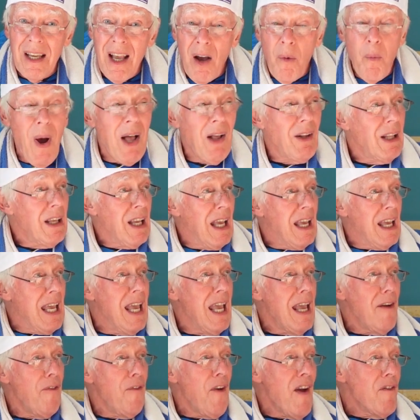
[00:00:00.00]
Well,
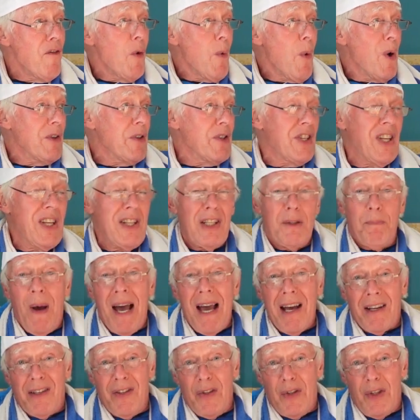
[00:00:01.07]
if everyone sits
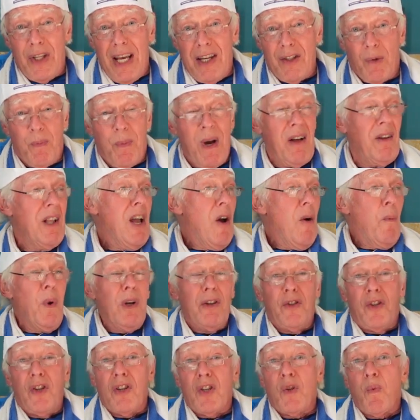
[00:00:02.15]
back and says, well,
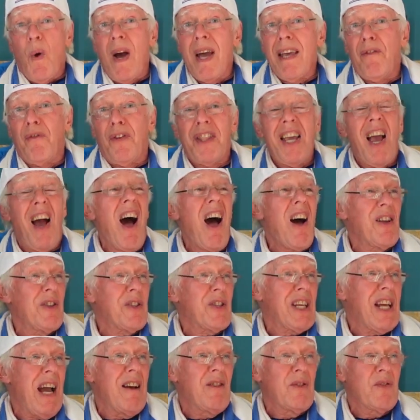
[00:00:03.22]
we'll just wait for the
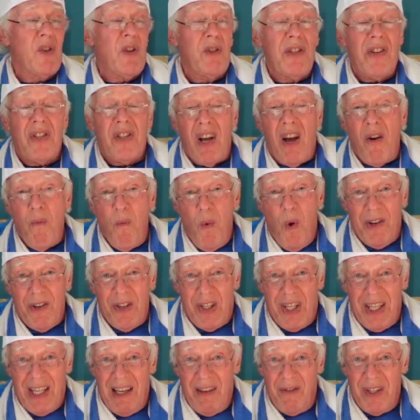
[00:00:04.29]
Arts Council or someone
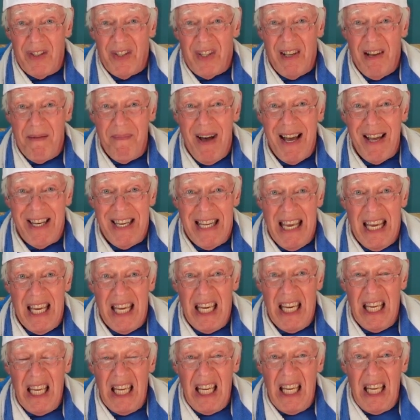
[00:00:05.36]
to give us the
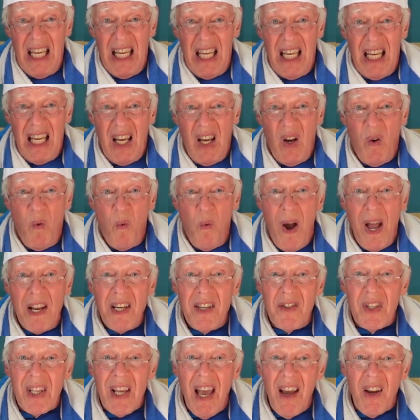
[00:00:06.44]
money, when
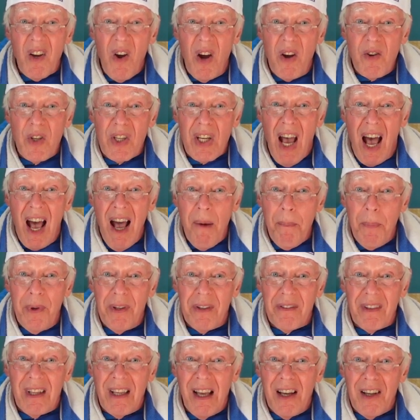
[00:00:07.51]
is that going to happen?